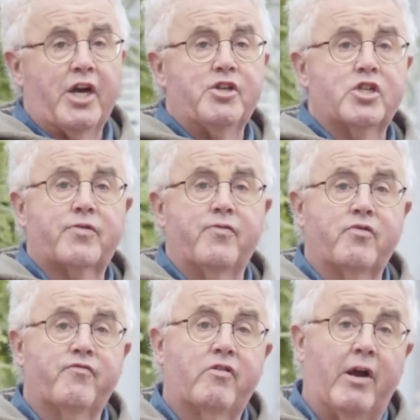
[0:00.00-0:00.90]
useful
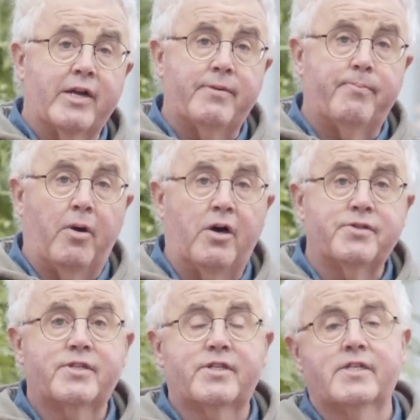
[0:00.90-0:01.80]
for growing in
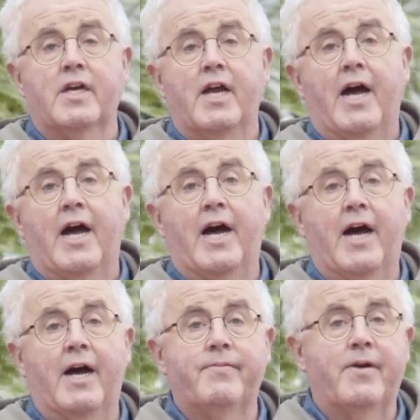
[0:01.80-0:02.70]
pots.
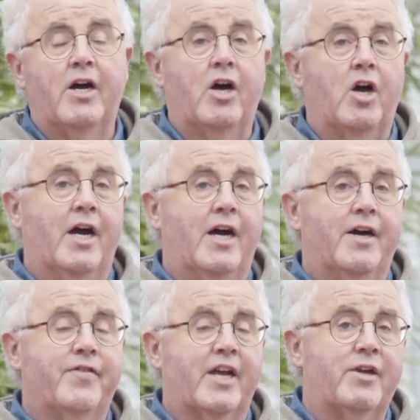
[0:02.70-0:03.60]

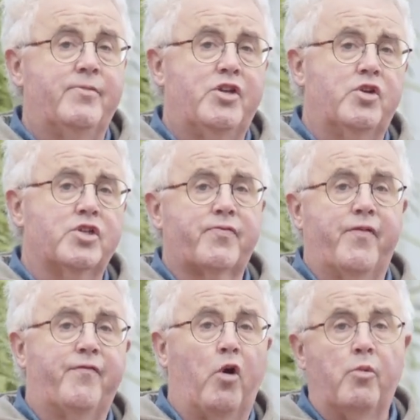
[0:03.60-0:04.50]
They can be used for
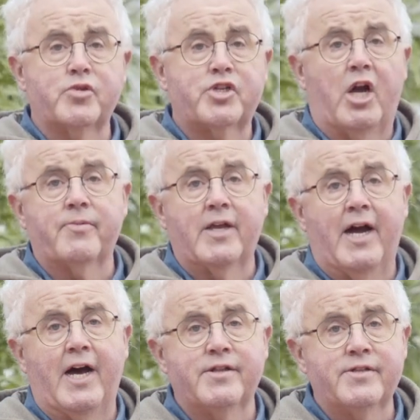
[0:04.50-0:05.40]
formal type
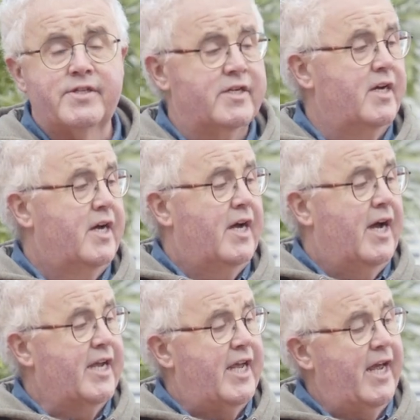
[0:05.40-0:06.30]
gardens,
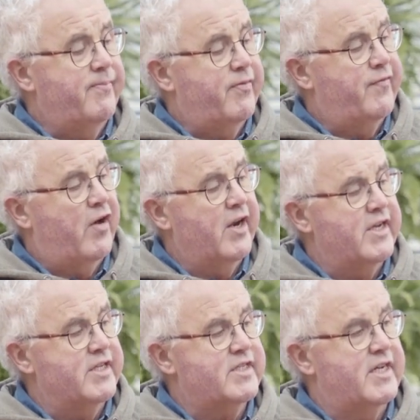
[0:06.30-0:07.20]
again providing
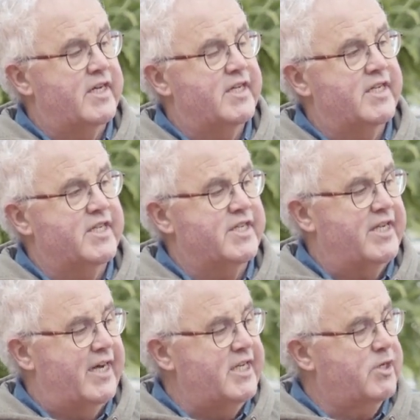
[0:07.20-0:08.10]
it's a
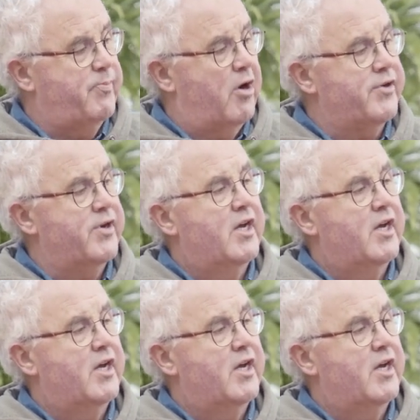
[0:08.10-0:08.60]
sunny spot.